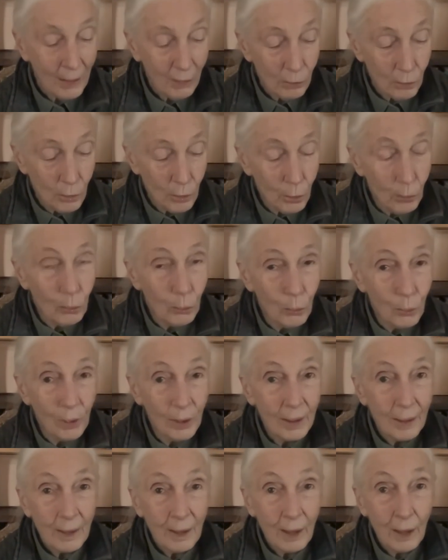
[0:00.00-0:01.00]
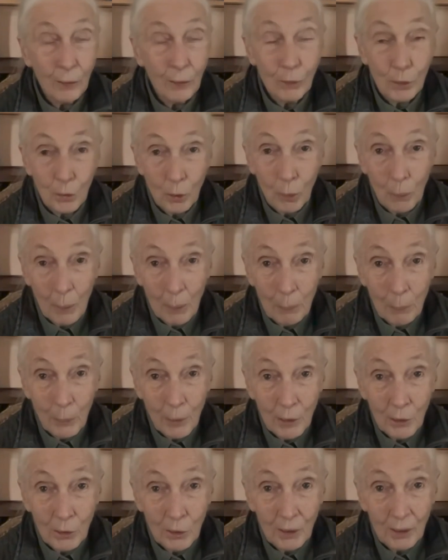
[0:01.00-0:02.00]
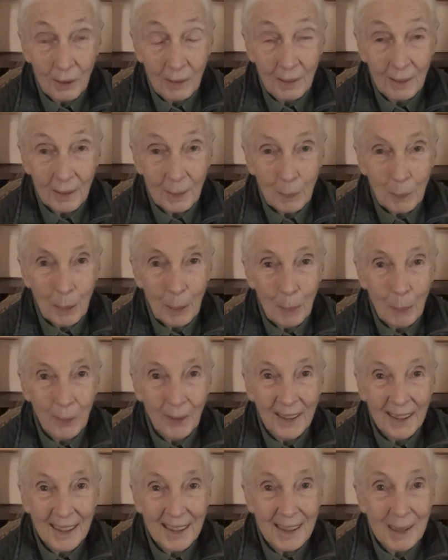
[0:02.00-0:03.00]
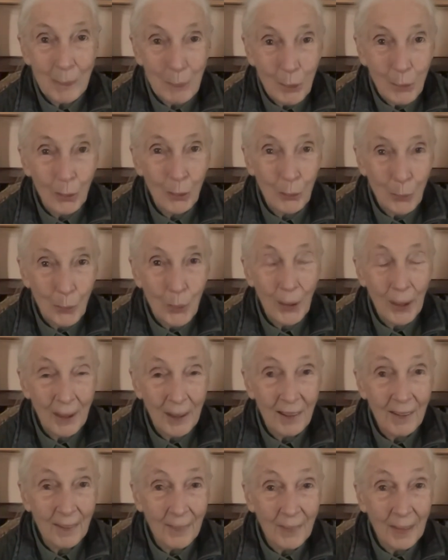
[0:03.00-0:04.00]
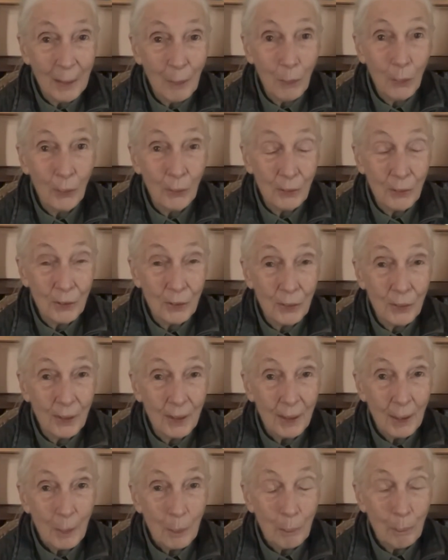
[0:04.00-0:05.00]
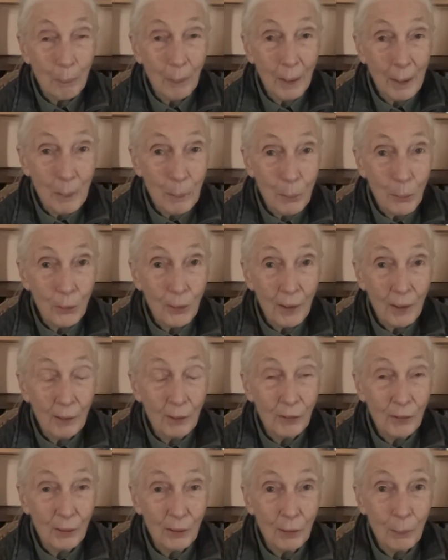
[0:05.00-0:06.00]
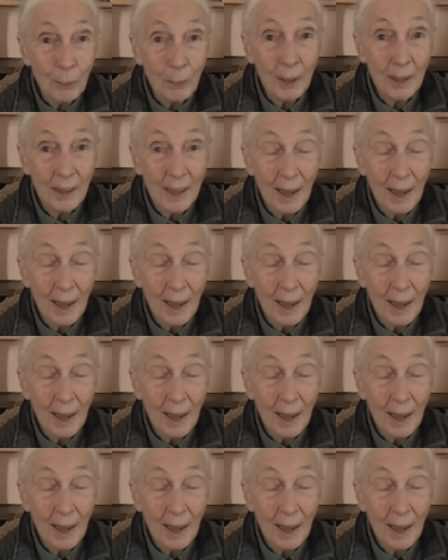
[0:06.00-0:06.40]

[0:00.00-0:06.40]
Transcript: Two, consumer pressure. People are getting more aware and they want to buy products that have been